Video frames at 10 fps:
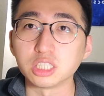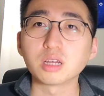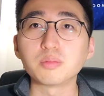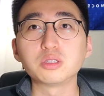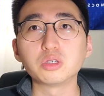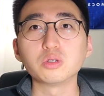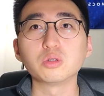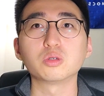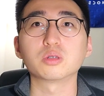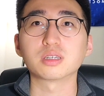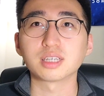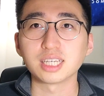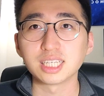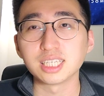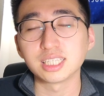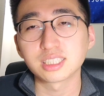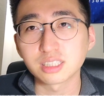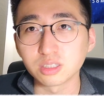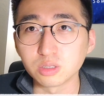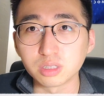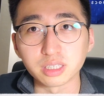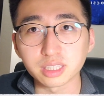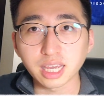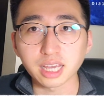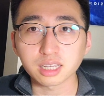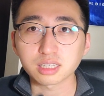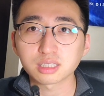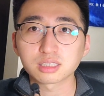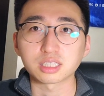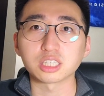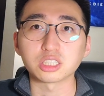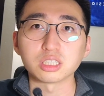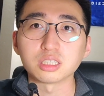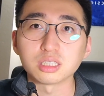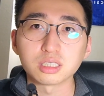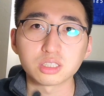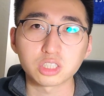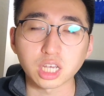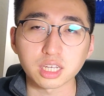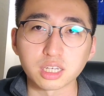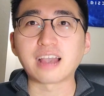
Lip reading: Number 2, it is to do the tech session checkup.